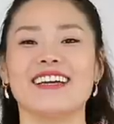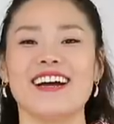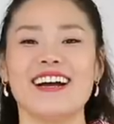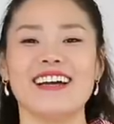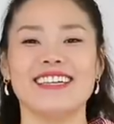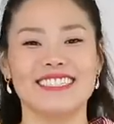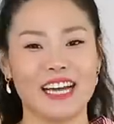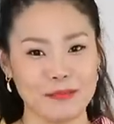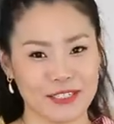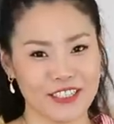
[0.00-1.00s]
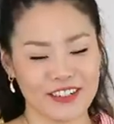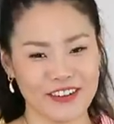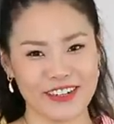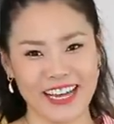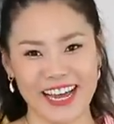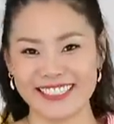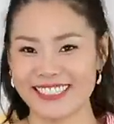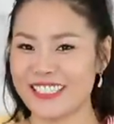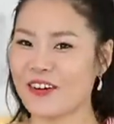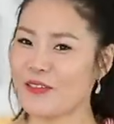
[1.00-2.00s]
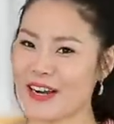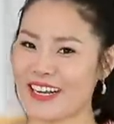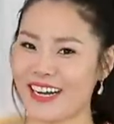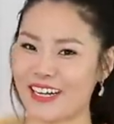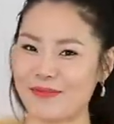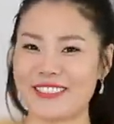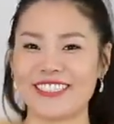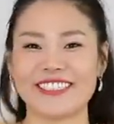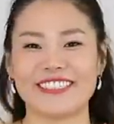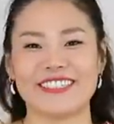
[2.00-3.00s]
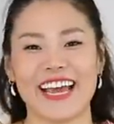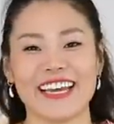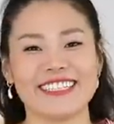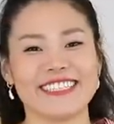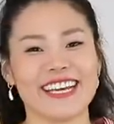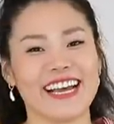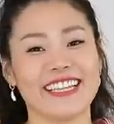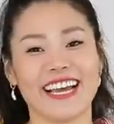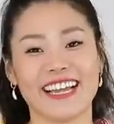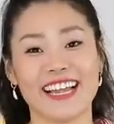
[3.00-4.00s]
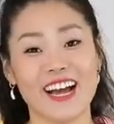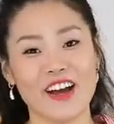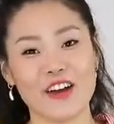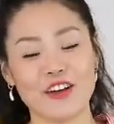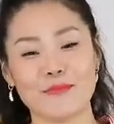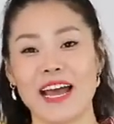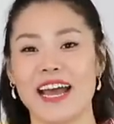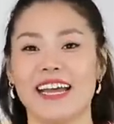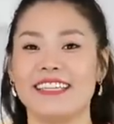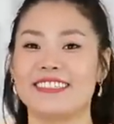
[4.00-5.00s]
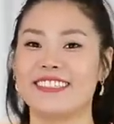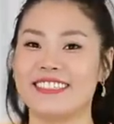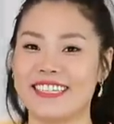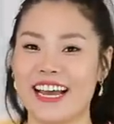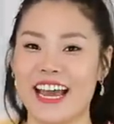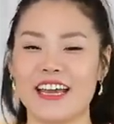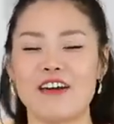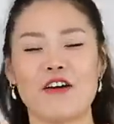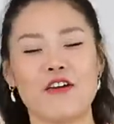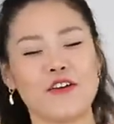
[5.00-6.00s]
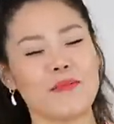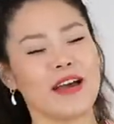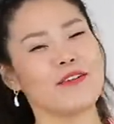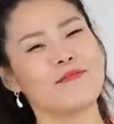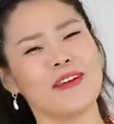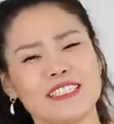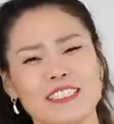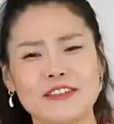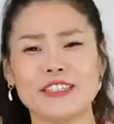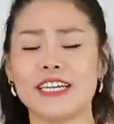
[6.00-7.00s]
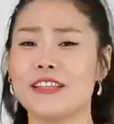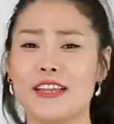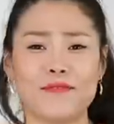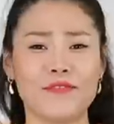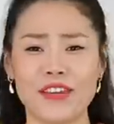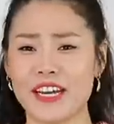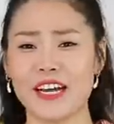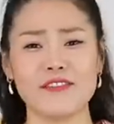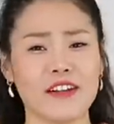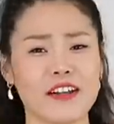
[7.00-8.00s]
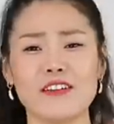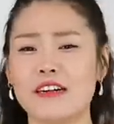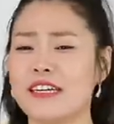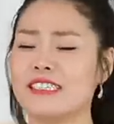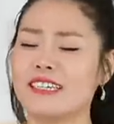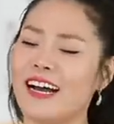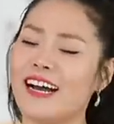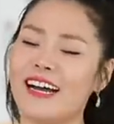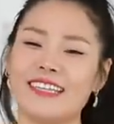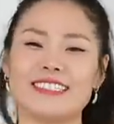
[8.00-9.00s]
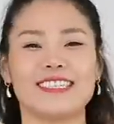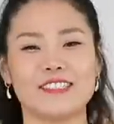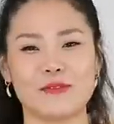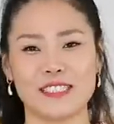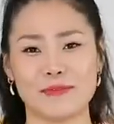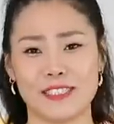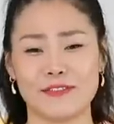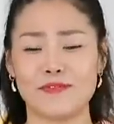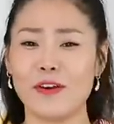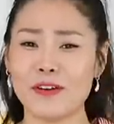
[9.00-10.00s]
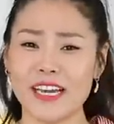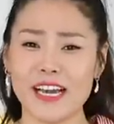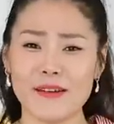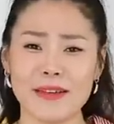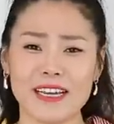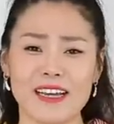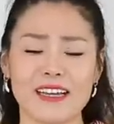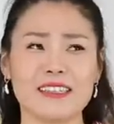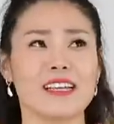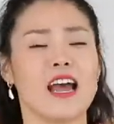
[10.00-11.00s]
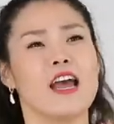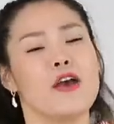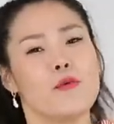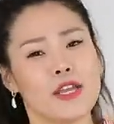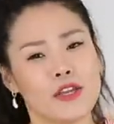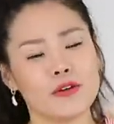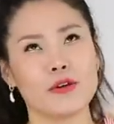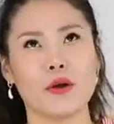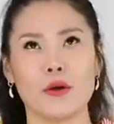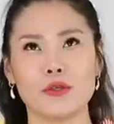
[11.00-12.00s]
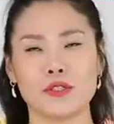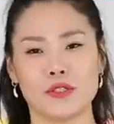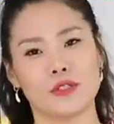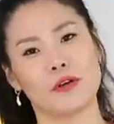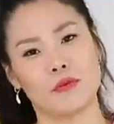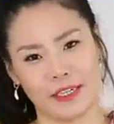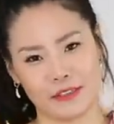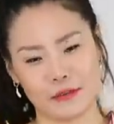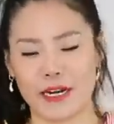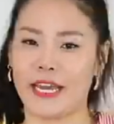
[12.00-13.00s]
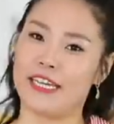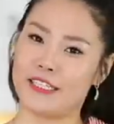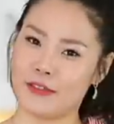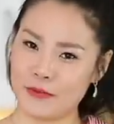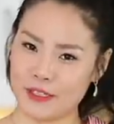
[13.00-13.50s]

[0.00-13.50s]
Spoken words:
Hi guys, I'm Seonkyoung Long guest. Welcome to Asian at Home. And today, all my vegetarian and vegan followers, guys, this recipe is for you because when you go to a restaurant, Asian